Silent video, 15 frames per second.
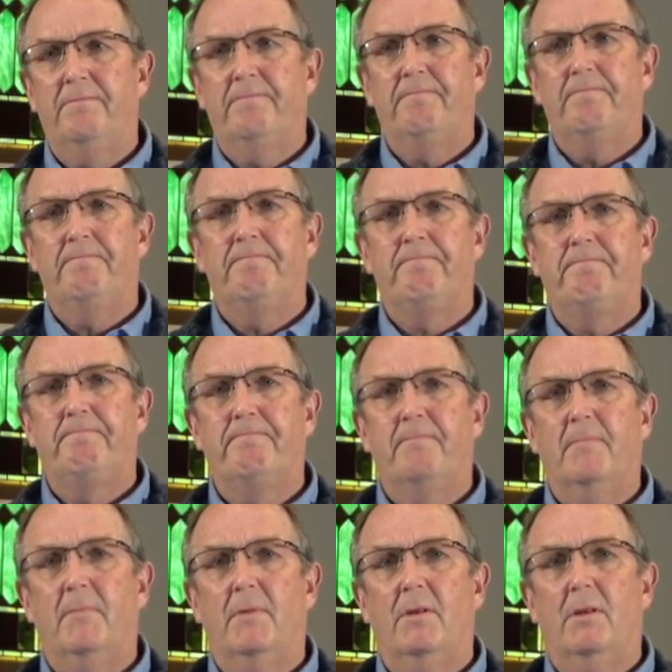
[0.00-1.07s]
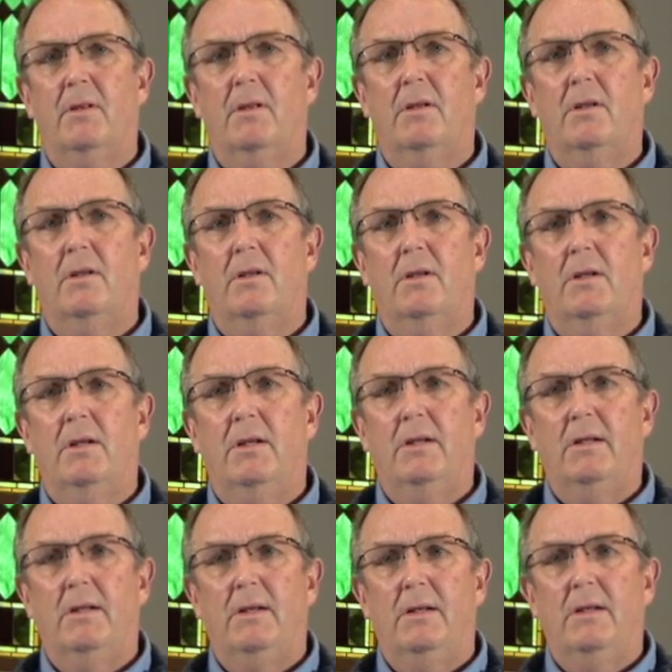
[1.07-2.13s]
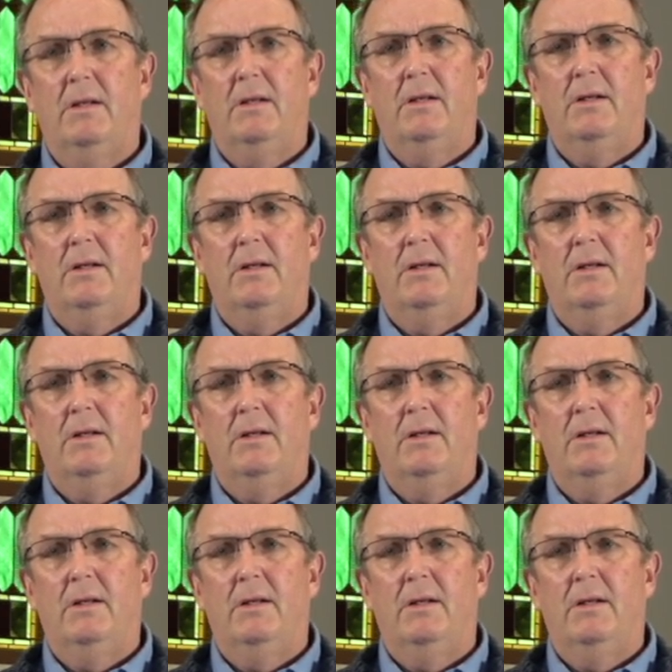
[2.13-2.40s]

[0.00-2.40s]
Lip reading: [no speech]